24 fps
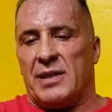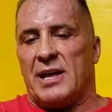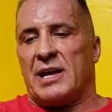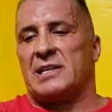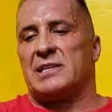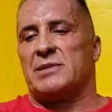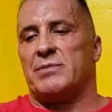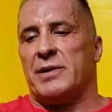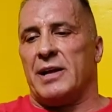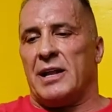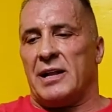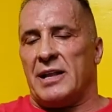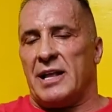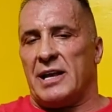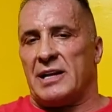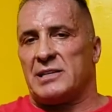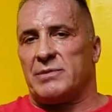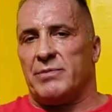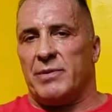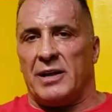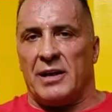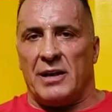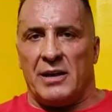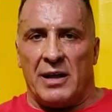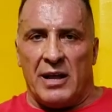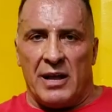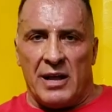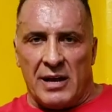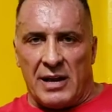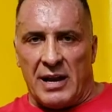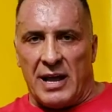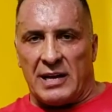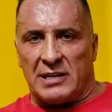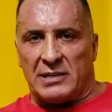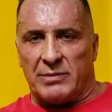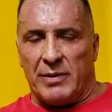next meal, next meal,
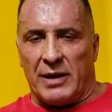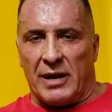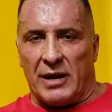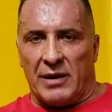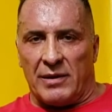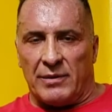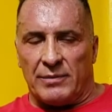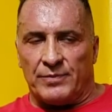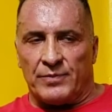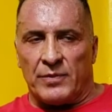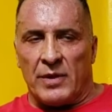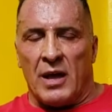next meal.